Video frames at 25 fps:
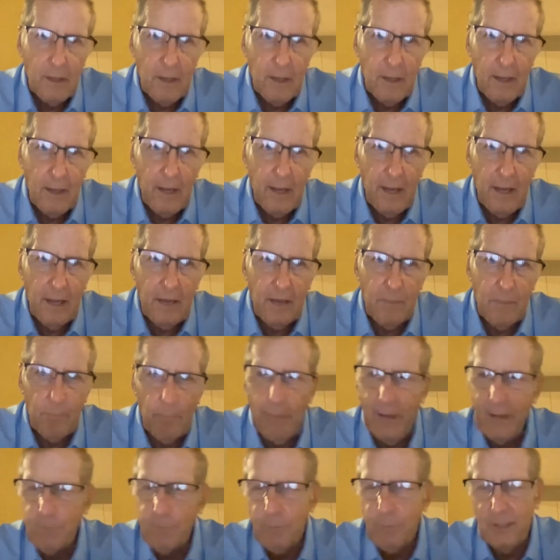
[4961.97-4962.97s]
and
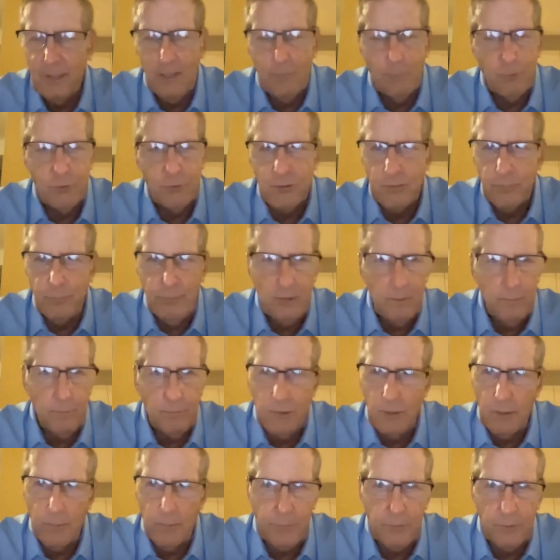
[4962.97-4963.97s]
might be able to be
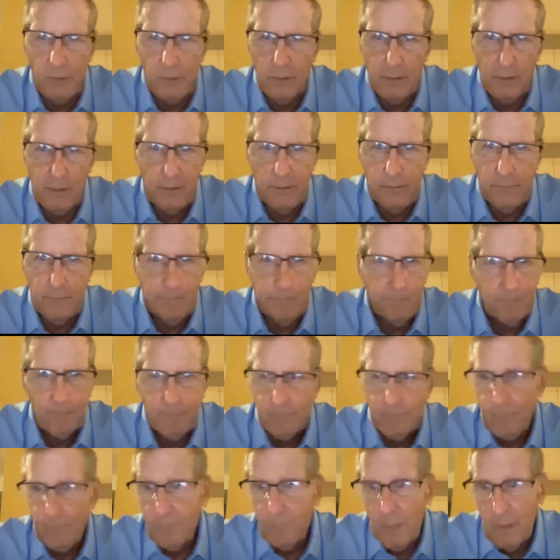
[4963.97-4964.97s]
manipulated.
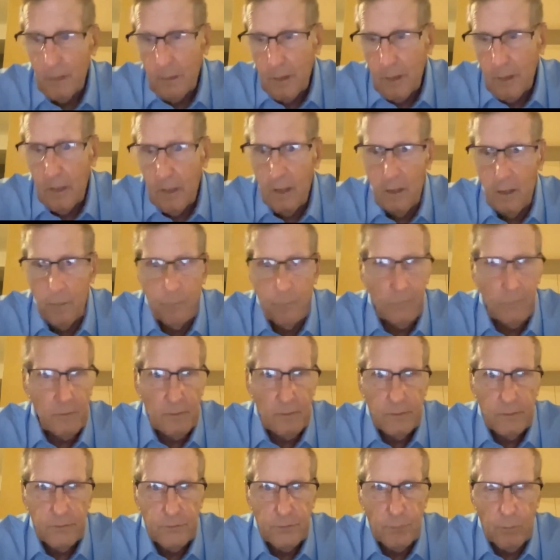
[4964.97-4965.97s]

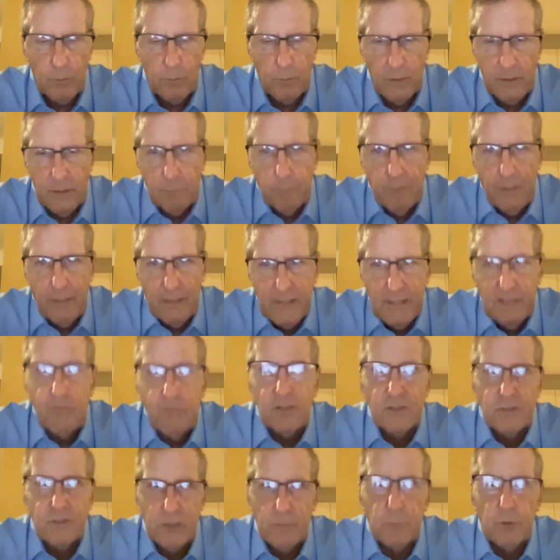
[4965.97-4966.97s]
So it may give
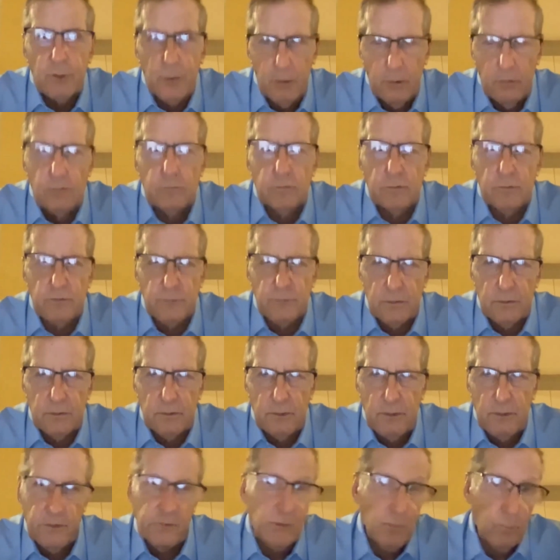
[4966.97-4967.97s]
us some clues
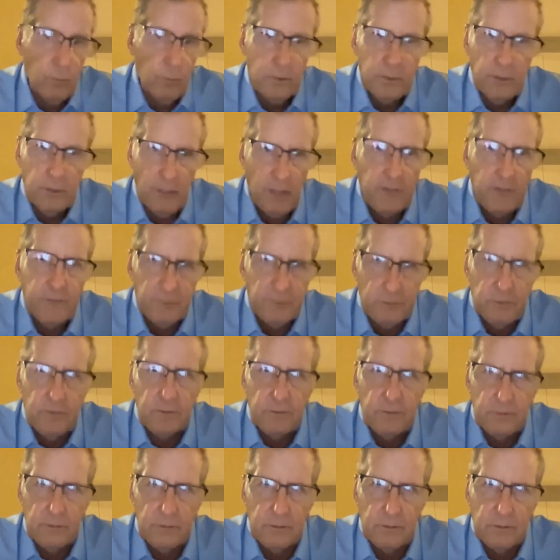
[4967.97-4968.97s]
as to what
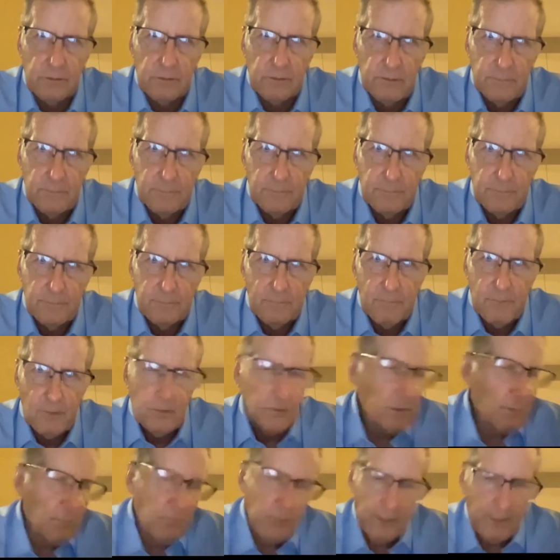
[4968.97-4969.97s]
consciousness is.
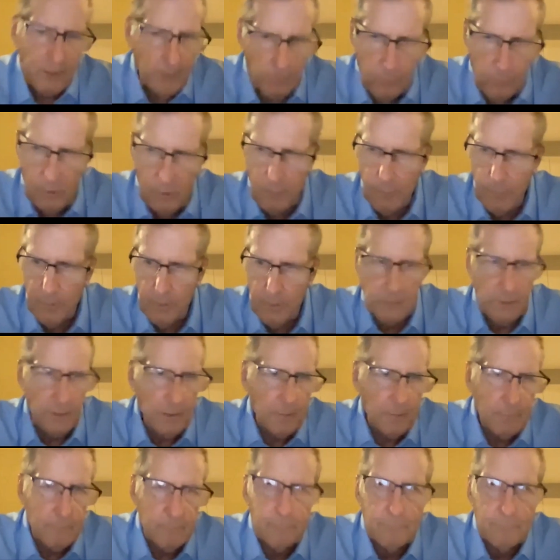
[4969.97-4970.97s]
So I'm writing a book about that.